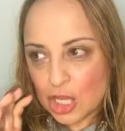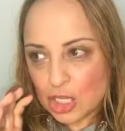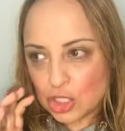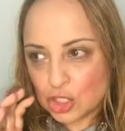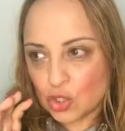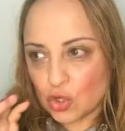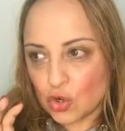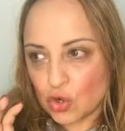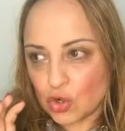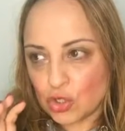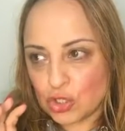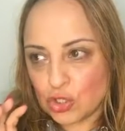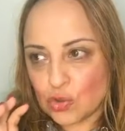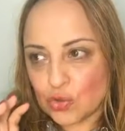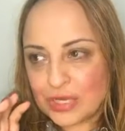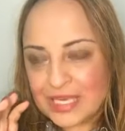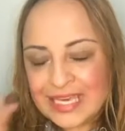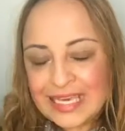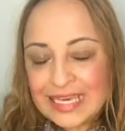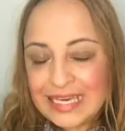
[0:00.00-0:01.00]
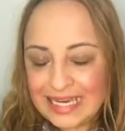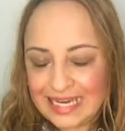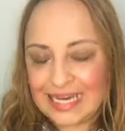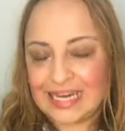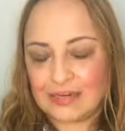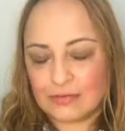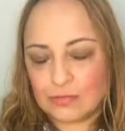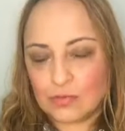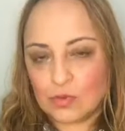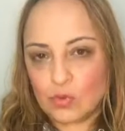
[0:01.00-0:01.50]
your
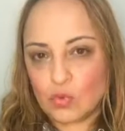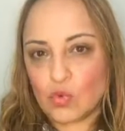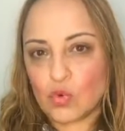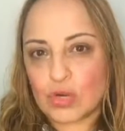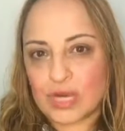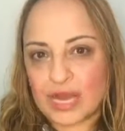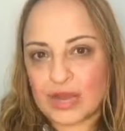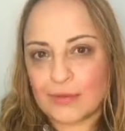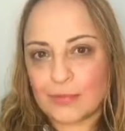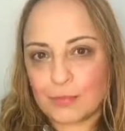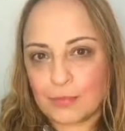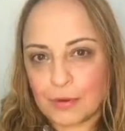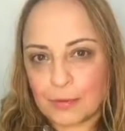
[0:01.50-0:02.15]
income will come